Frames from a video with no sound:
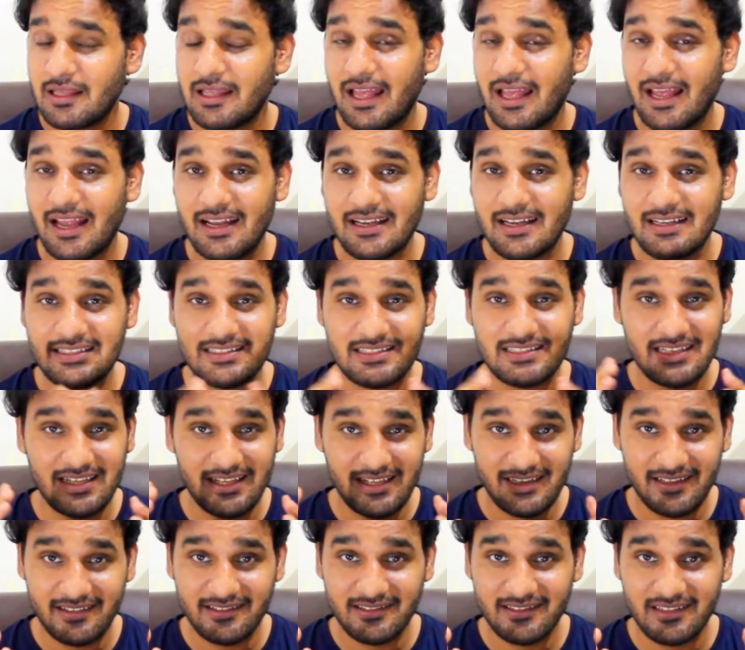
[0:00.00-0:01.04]
And
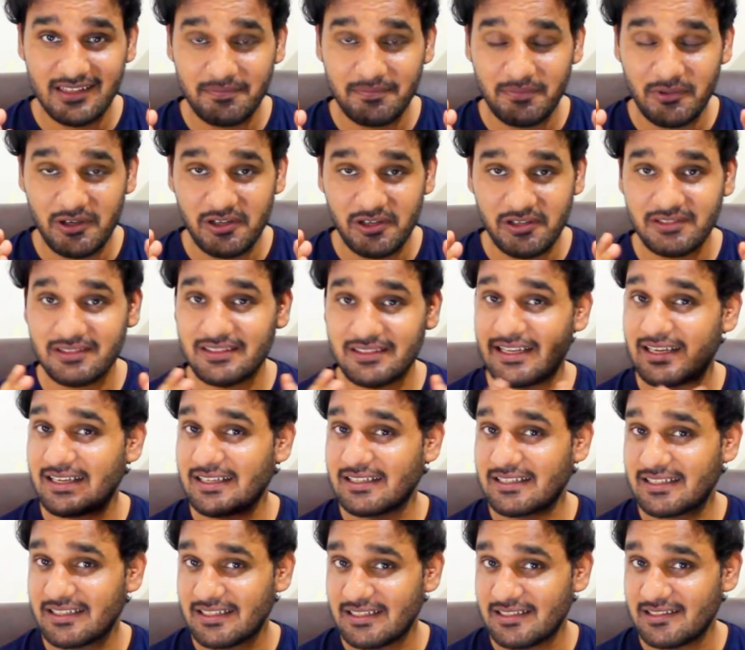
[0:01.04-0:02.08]
here's the part
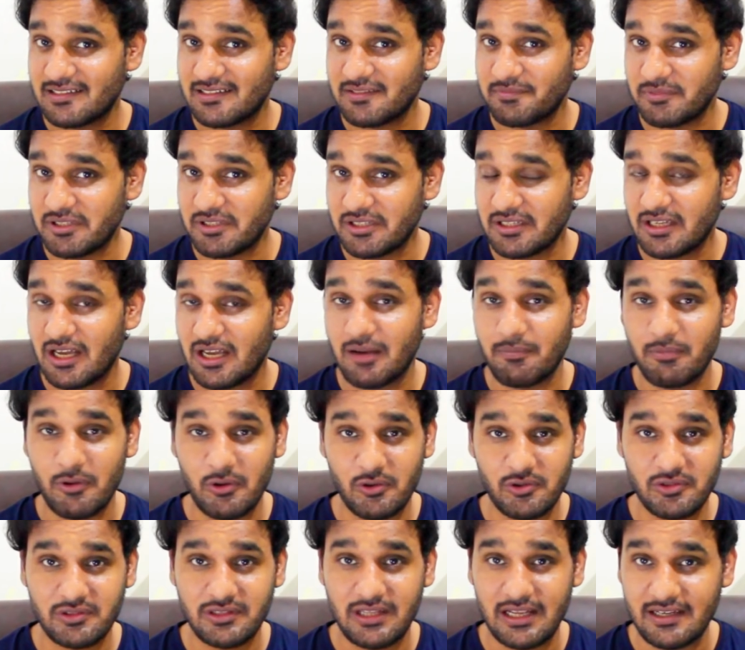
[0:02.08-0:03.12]
that kills me
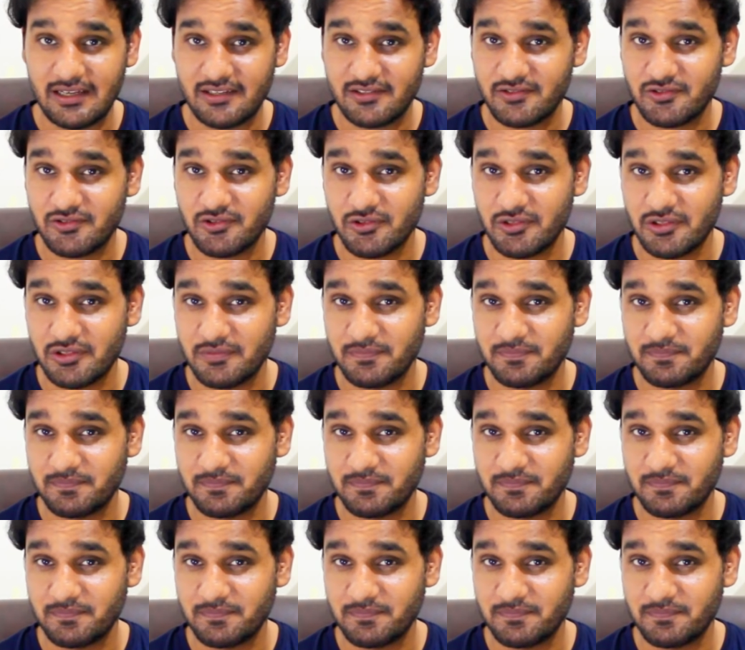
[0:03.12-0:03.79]
about that story.